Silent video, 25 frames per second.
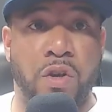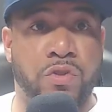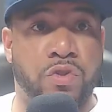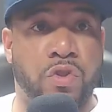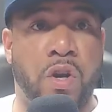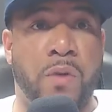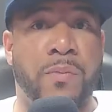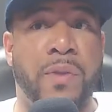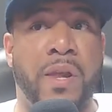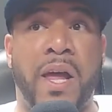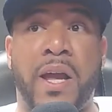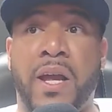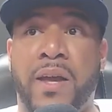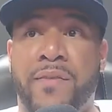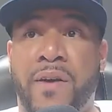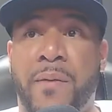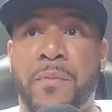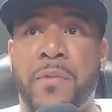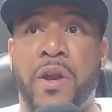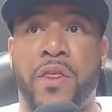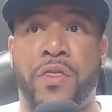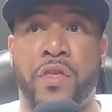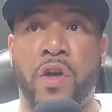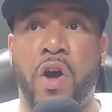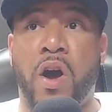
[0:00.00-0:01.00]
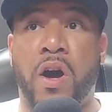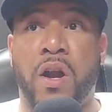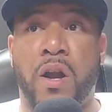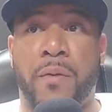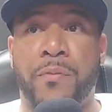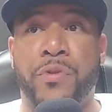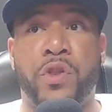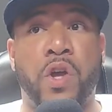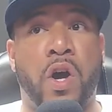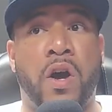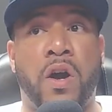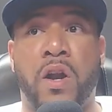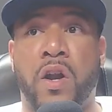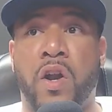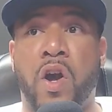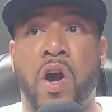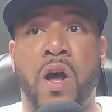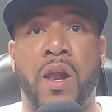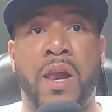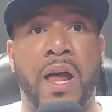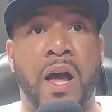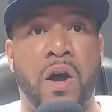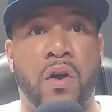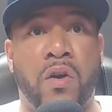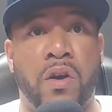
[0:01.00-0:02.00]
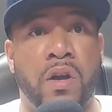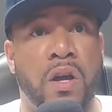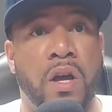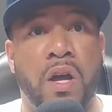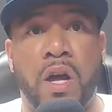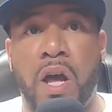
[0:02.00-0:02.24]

So I'm like, if I'm gonna thaw it, I'm thawing it all out.